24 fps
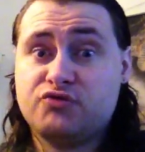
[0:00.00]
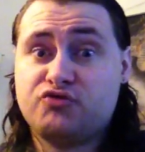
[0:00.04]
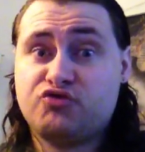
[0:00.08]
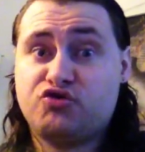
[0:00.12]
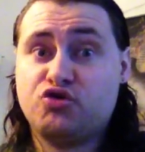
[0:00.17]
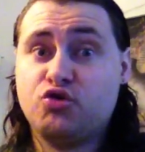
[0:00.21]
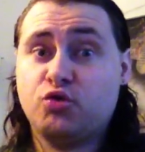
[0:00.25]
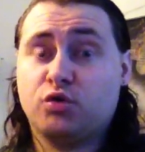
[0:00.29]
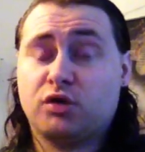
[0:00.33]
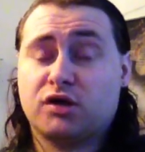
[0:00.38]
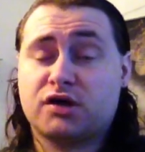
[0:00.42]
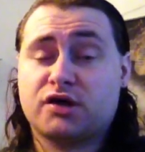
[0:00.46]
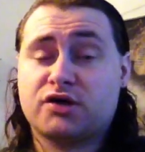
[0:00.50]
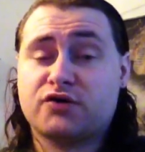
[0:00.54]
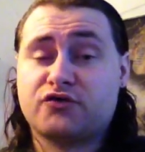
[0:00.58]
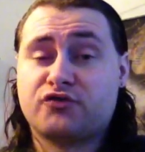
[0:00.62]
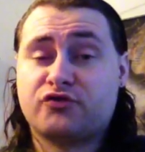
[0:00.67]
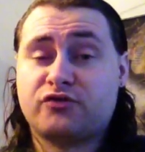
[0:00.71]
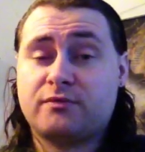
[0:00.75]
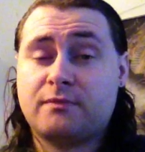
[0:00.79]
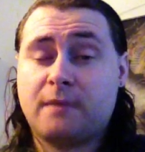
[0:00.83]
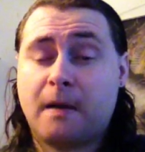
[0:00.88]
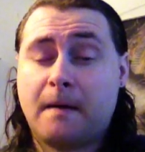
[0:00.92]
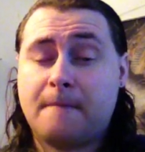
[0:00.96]
Two
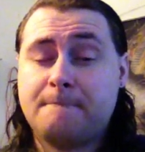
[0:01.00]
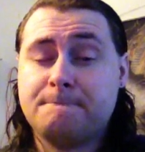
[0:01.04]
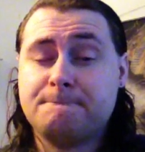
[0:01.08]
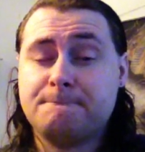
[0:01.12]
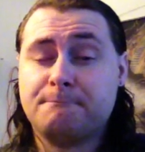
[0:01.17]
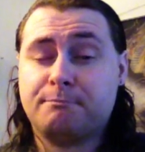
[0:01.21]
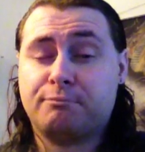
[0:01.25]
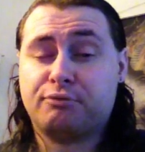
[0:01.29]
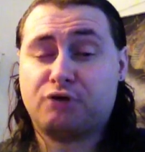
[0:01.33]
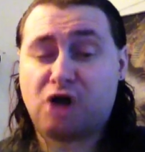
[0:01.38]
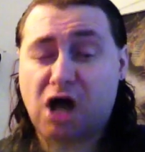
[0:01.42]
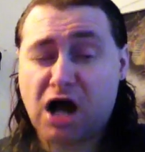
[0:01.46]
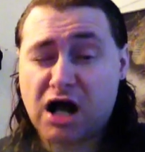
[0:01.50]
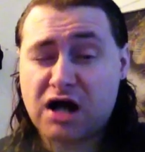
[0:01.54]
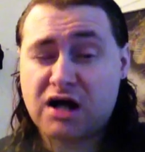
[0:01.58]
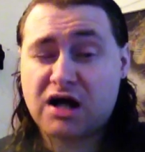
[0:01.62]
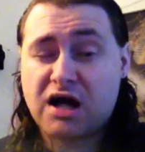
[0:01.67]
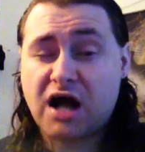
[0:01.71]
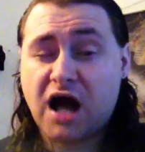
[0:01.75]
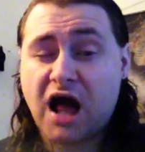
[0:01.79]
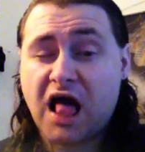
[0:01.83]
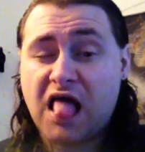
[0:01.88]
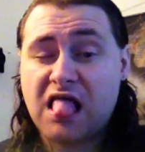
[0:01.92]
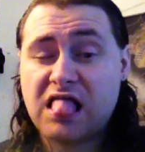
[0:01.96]
words
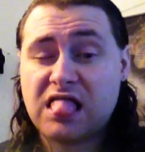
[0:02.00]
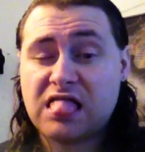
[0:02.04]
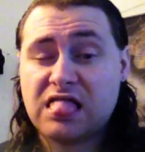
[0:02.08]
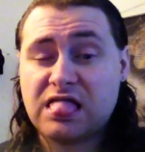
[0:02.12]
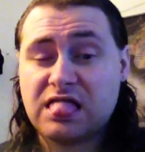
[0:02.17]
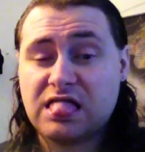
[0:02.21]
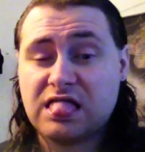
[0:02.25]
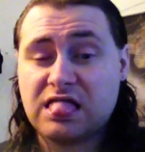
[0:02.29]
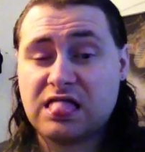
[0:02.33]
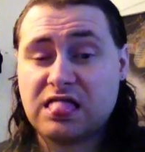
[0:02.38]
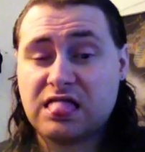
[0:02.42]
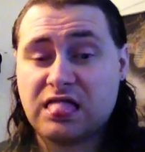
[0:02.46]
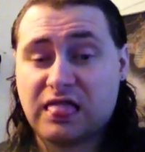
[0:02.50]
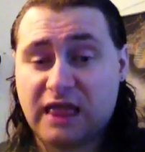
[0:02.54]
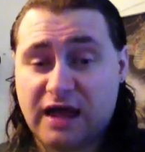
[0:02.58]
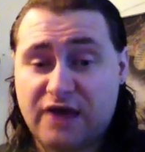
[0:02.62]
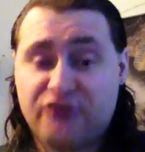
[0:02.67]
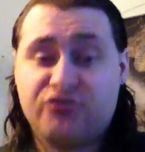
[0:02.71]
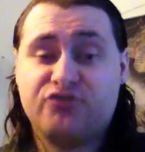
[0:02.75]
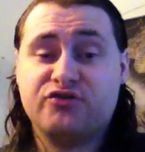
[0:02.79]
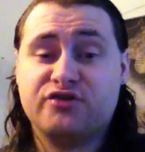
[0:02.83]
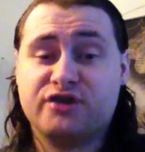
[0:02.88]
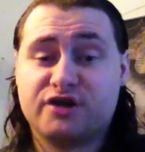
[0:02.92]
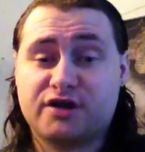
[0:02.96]
Brock
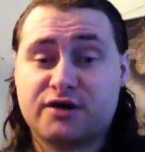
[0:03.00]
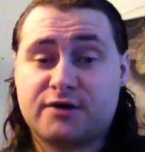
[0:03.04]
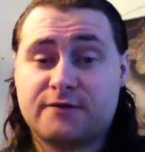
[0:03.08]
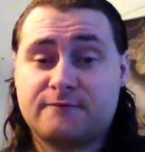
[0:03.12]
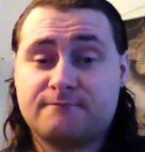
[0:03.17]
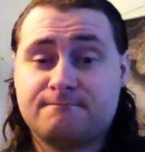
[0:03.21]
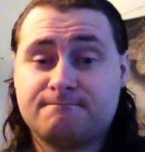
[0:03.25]
Lesnar.